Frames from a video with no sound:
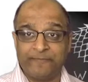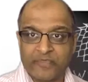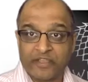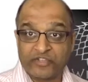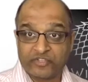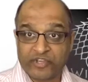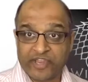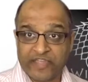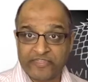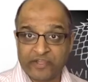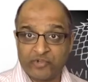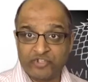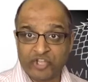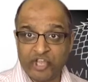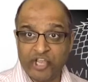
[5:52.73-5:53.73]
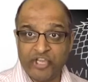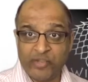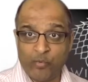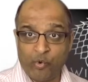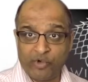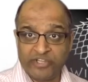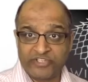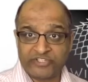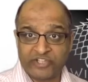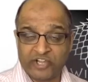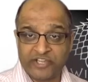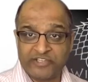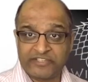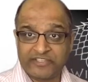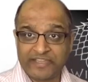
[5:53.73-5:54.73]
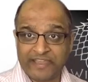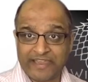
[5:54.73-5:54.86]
So get those early warning signs